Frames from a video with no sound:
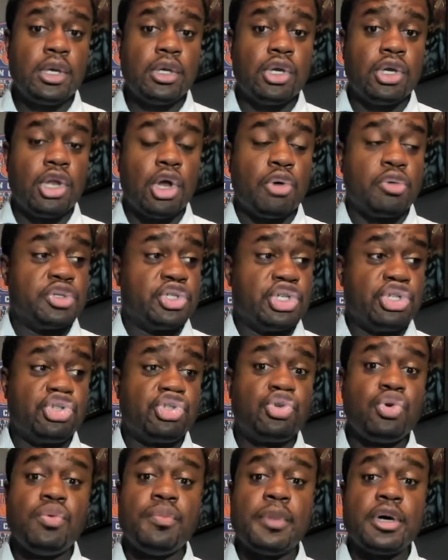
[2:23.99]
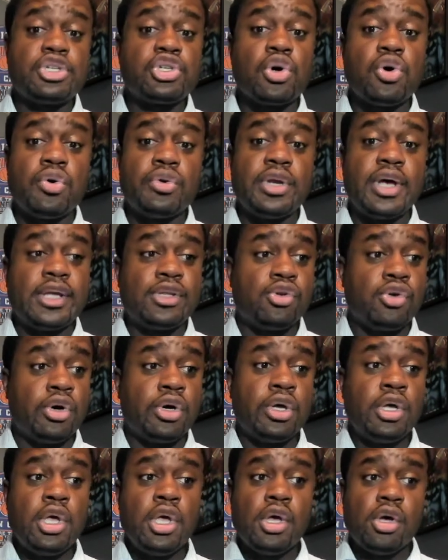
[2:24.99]
You know, it was just too much holding. I
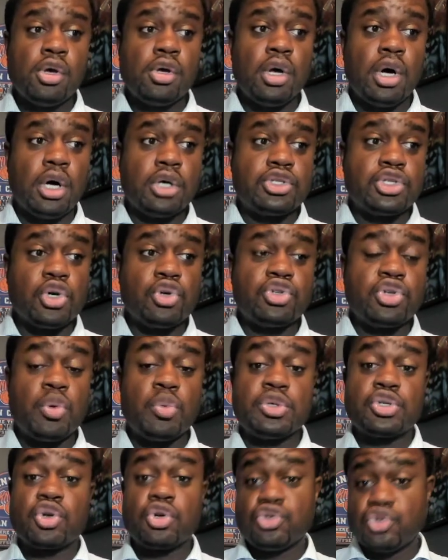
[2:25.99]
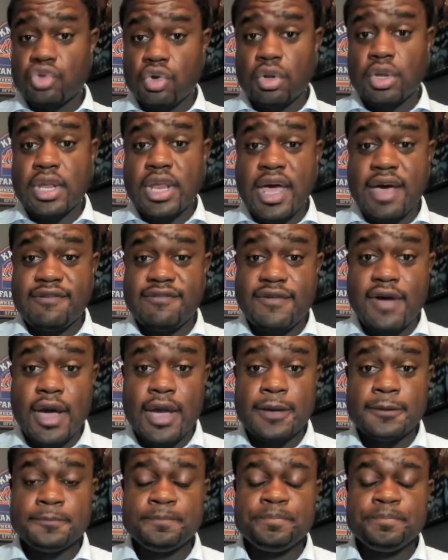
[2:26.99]
thought uh, Sosa was controlling that fight.